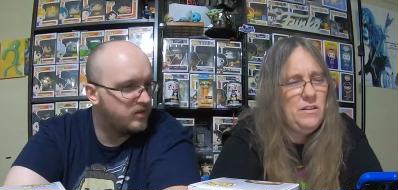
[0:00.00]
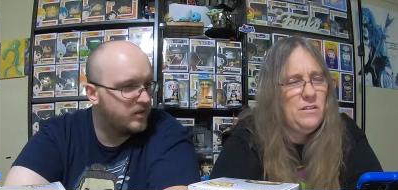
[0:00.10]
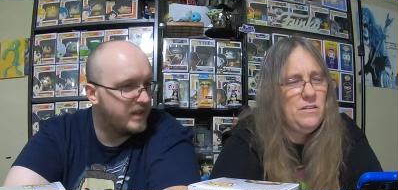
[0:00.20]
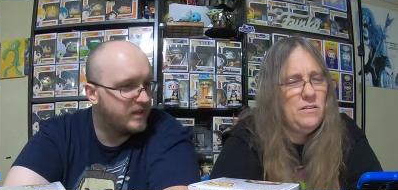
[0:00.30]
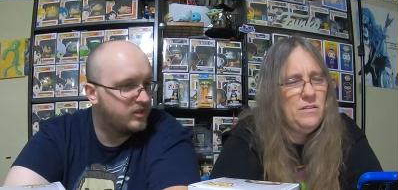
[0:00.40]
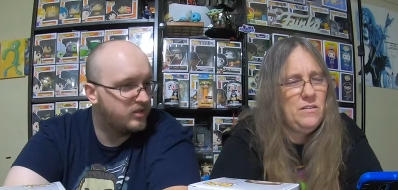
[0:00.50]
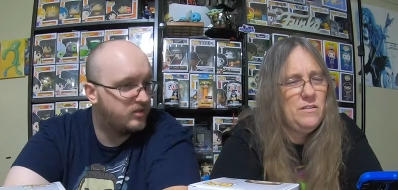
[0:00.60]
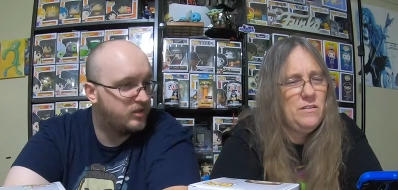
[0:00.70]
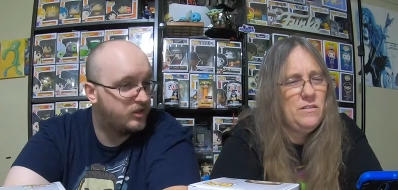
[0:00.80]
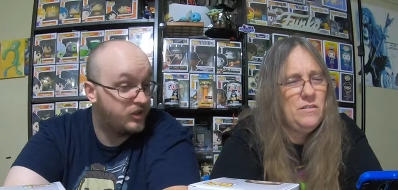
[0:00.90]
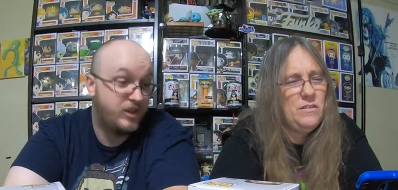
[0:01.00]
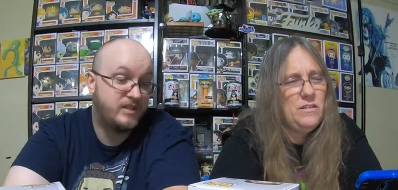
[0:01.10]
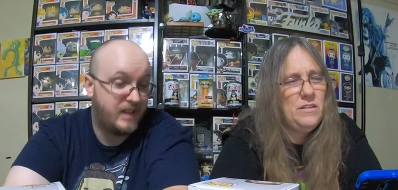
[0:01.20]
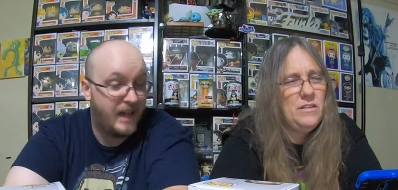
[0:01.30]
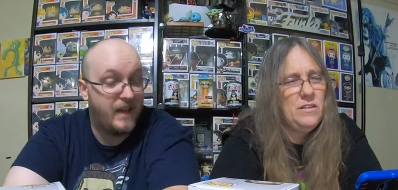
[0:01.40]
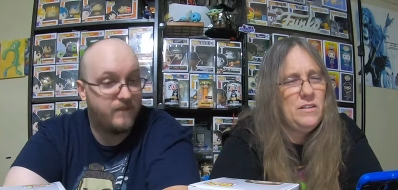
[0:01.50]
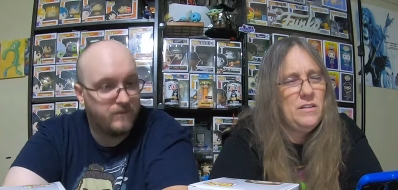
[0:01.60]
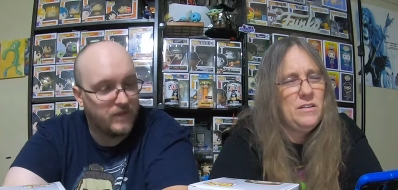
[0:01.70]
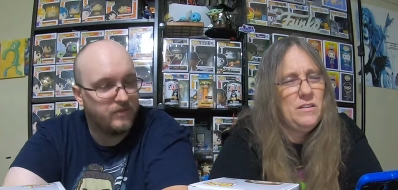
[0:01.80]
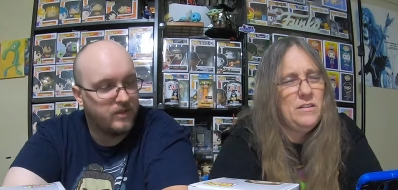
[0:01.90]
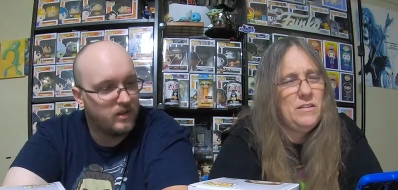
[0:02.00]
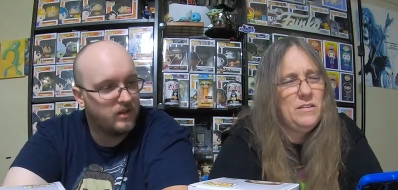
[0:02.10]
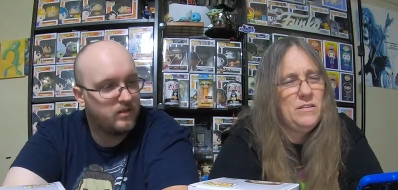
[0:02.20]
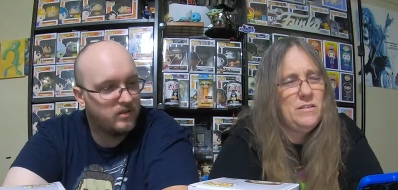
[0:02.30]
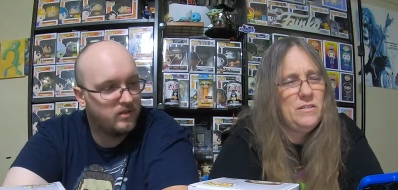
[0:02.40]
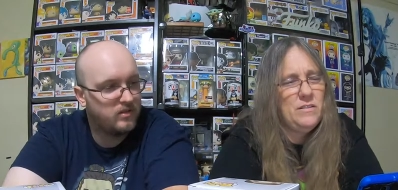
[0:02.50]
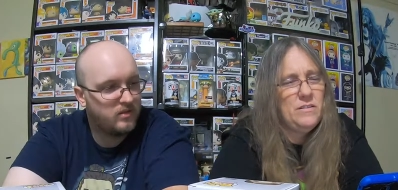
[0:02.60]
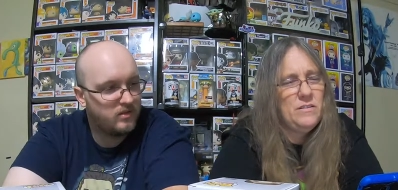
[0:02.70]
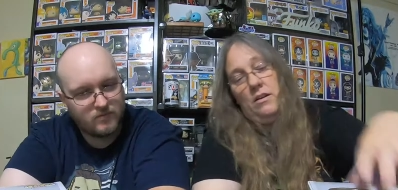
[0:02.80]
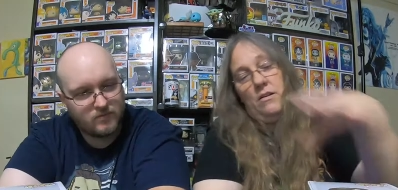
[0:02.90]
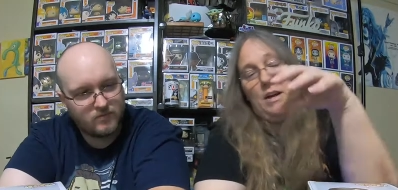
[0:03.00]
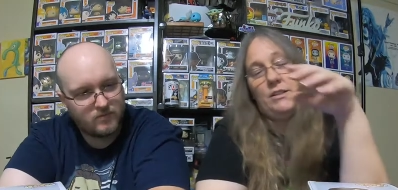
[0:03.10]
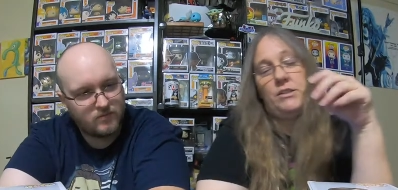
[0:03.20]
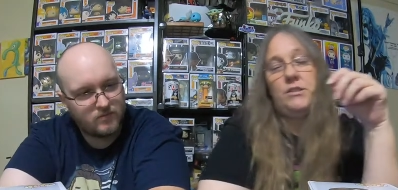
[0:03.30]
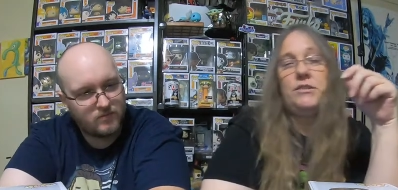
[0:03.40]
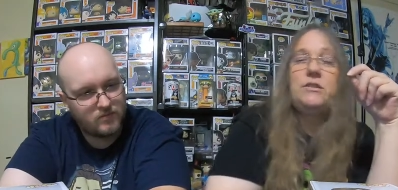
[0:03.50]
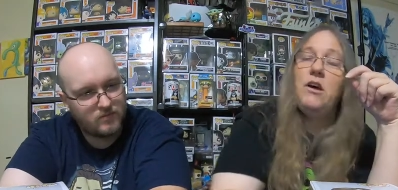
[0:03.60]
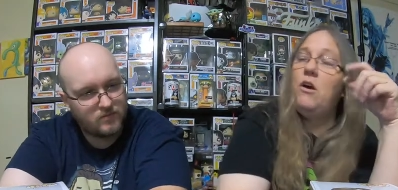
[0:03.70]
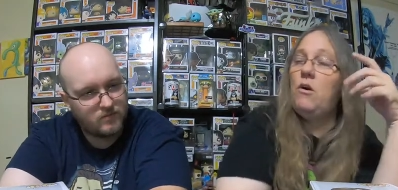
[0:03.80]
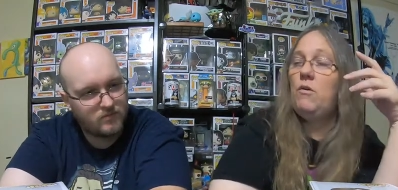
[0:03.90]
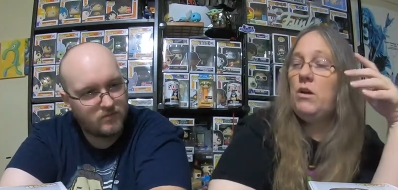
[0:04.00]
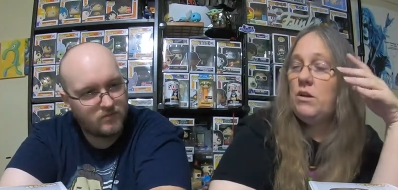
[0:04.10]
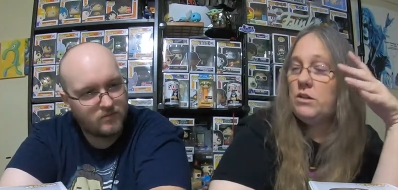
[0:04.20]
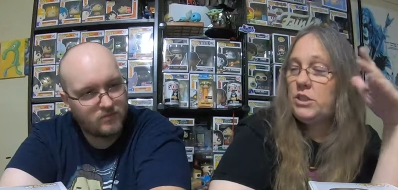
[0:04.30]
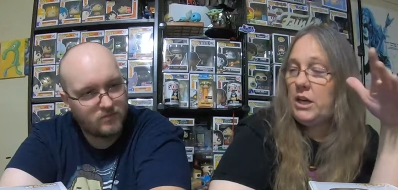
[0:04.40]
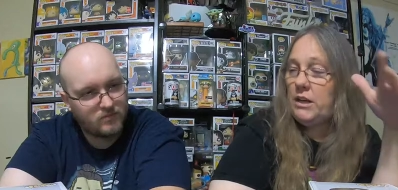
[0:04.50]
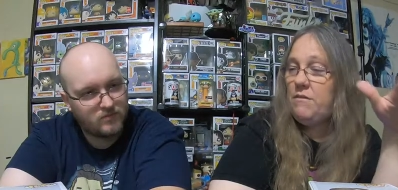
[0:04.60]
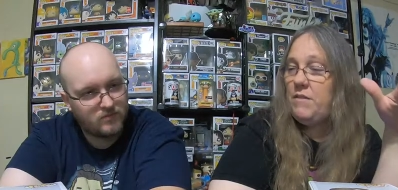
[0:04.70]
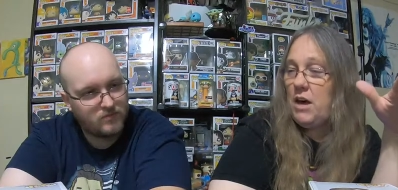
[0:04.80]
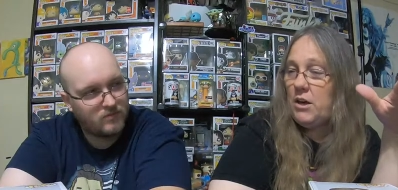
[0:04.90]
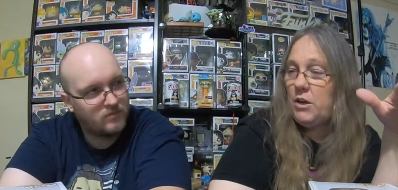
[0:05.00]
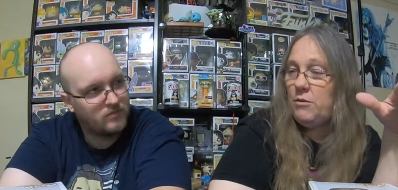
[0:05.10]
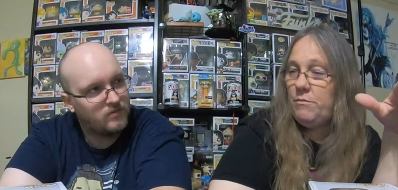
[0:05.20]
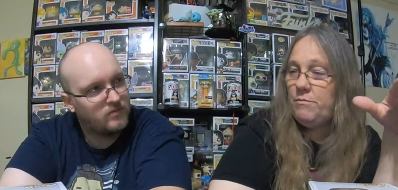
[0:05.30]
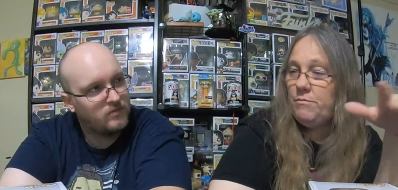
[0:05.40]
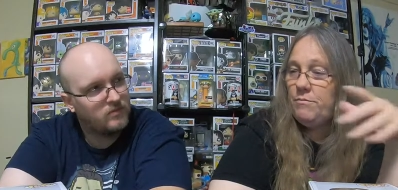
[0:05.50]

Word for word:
Speaker 1: So he's just at 50.
Speaker 2: Alright, so checking value.